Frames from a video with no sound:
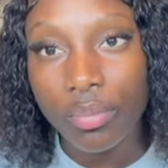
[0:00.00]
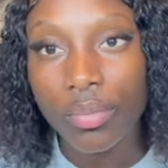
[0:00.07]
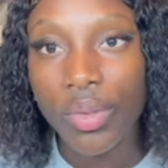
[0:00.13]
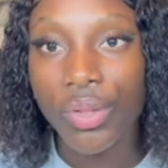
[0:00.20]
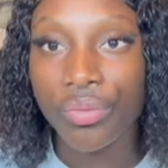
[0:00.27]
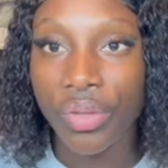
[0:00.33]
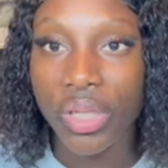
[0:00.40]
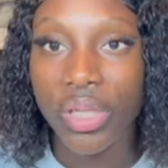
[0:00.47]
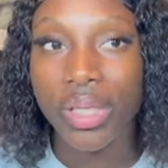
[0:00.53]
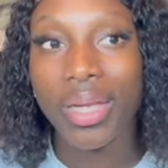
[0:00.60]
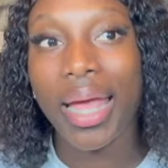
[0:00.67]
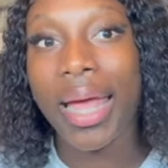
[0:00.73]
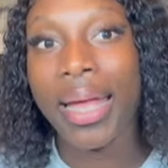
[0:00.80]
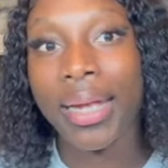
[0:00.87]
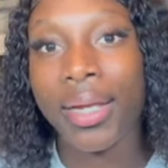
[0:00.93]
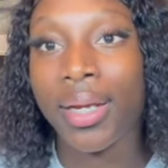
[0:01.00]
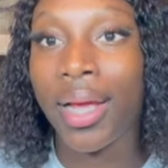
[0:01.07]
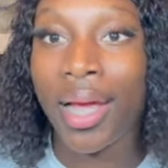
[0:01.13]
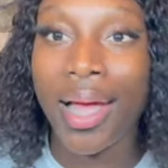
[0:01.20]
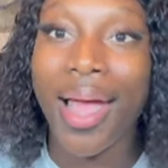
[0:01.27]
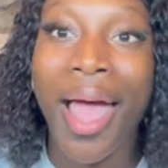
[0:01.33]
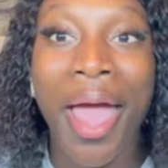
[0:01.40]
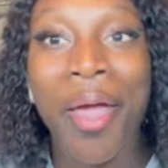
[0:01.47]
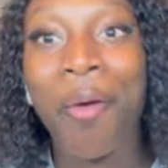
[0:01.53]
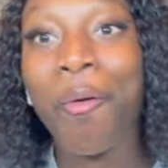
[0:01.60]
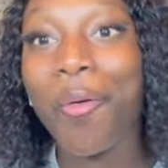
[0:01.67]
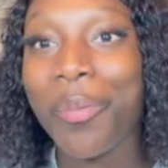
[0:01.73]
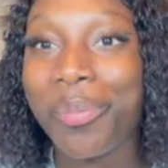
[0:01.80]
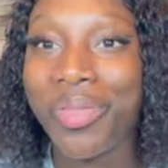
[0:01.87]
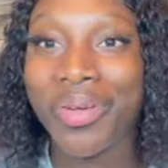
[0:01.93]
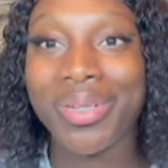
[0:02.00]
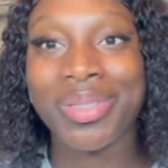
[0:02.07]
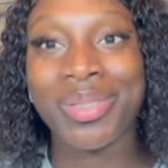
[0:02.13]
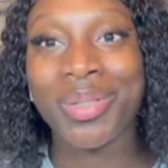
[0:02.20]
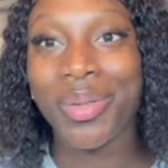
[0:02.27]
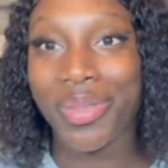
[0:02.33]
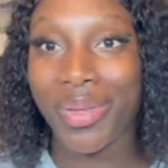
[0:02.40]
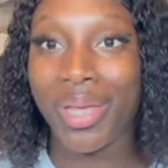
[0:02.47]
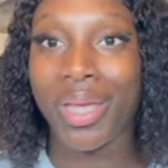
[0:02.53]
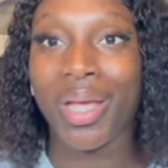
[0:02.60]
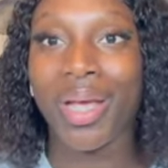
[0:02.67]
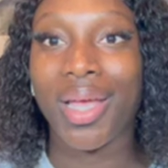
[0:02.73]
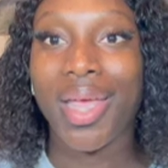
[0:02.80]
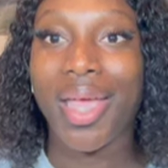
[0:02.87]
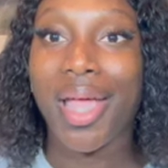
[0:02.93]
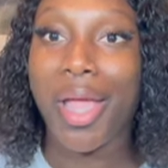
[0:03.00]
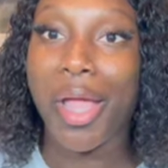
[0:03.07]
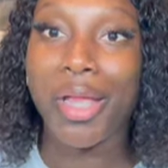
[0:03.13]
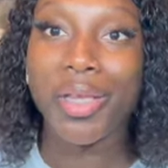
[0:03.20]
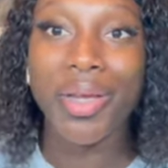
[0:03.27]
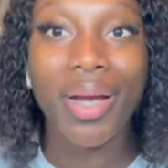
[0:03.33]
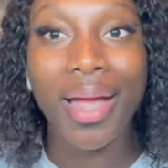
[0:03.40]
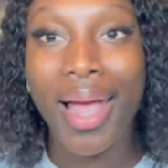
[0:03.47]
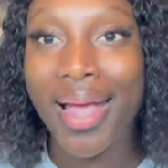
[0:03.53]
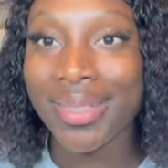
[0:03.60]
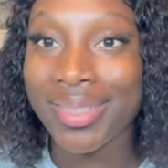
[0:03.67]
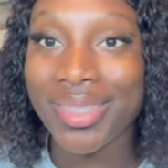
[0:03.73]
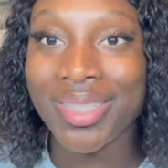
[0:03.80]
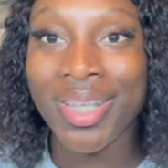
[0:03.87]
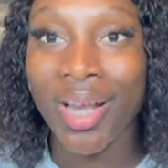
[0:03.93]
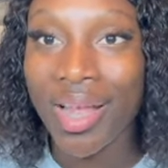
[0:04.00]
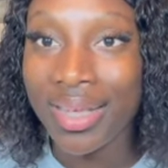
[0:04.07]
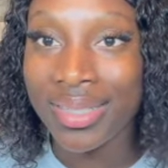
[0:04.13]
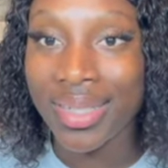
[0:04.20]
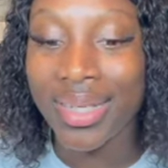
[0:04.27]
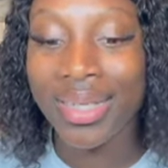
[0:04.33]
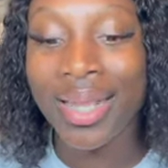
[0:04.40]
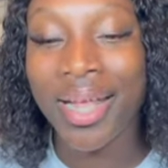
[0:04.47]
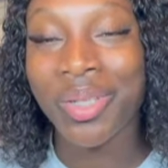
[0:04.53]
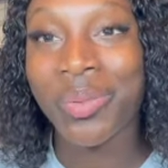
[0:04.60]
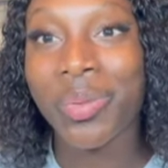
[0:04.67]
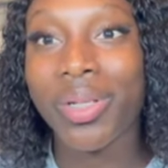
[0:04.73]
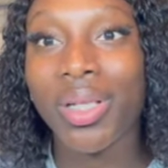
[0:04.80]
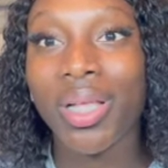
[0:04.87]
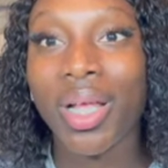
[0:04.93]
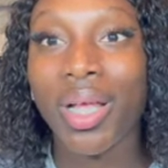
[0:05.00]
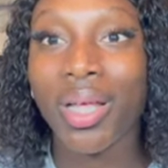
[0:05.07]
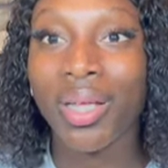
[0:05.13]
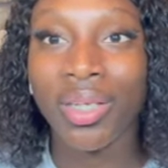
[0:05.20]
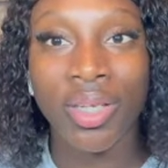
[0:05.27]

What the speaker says: really. And I hope there's nothing in your guys' closet that will,